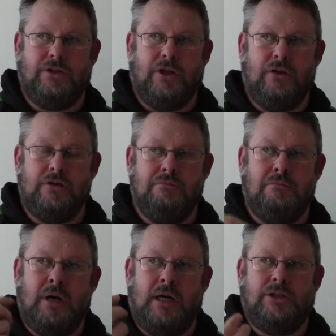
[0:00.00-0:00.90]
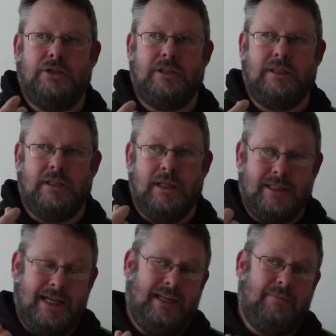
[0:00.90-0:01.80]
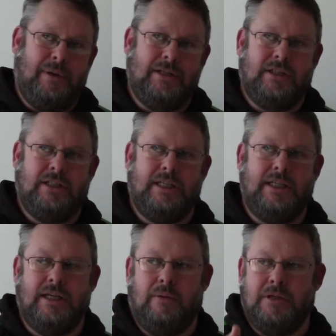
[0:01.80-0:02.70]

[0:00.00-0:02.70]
So as much, to say, depends on the detail,